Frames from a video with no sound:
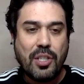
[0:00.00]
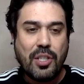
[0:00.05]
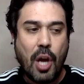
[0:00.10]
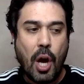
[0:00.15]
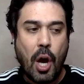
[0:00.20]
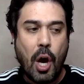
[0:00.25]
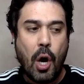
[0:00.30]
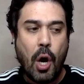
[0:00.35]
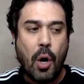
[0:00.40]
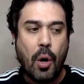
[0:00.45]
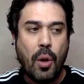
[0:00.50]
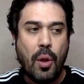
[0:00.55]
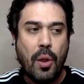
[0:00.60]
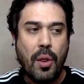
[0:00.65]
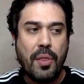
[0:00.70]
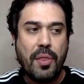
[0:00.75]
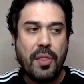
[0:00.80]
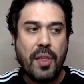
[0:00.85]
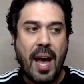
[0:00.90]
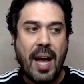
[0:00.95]

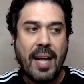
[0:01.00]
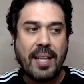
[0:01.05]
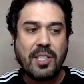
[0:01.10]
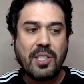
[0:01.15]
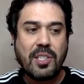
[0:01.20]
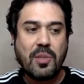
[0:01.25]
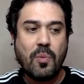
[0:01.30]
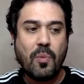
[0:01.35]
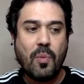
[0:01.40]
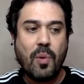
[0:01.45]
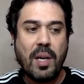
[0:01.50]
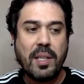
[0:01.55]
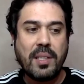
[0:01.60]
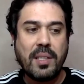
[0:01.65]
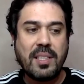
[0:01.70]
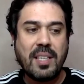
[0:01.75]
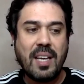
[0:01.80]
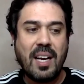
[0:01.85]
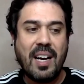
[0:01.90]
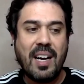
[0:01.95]
So that's
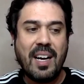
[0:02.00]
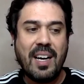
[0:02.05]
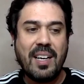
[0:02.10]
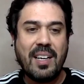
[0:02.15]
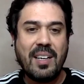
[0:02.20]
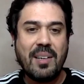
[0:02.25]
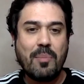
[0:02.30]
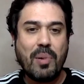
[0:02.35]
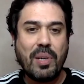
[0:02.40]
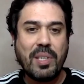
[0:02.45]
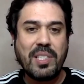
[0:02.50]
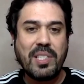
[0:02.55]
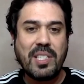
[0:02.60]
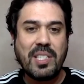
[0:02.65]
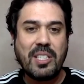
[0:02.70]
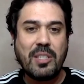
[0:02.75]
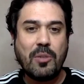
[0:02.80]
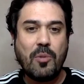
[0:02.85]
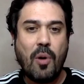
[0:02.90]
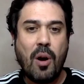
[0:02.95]
what brings
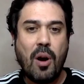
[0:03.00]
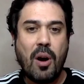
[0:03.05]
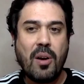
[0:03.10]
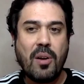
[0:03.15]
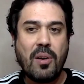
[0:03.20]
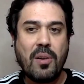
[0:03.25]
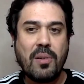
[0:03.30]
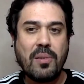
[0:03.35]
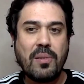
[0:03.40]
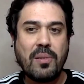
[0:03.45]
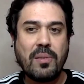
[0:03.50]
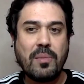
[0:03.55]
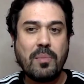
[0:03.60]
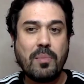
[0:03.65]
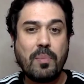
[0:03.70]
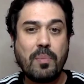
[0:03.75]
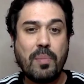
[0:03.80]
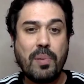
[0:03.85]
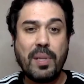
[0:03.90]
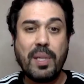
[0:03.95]
us to our
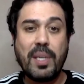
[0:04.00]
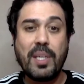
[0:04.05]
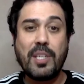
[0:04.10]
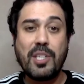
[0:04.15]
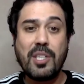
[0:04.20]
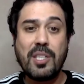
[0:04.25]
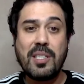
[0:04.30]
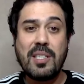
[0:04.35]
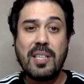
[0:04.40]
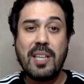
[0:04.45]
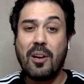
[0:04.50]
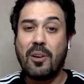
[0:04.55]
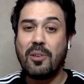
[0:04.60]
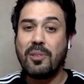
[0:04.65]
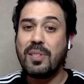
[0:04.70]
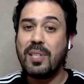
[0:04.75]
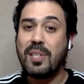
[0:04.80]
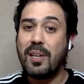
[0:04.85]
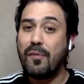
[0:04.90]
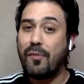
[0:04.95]
predictions and
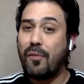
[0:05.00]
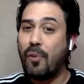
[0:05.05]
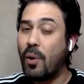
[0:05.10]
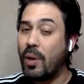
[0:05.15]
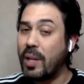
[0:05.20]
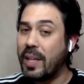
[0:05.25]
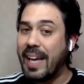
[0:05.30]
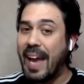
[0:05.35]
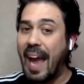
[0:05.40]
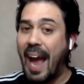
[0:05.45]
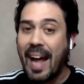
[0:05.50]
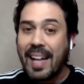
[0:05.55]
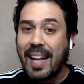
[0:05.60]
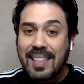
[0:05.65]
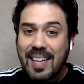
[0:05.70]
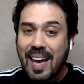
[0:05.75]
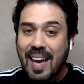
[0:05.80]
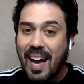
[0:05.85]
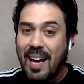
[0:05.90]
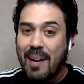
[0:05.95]
our tinfoily
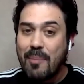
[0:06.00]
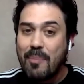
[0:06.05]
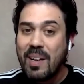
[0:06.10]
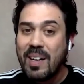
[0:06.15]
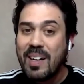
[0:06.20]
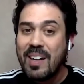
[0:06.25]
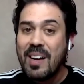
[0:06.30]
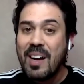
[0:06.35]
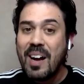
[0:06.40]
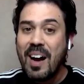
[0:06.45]
hat time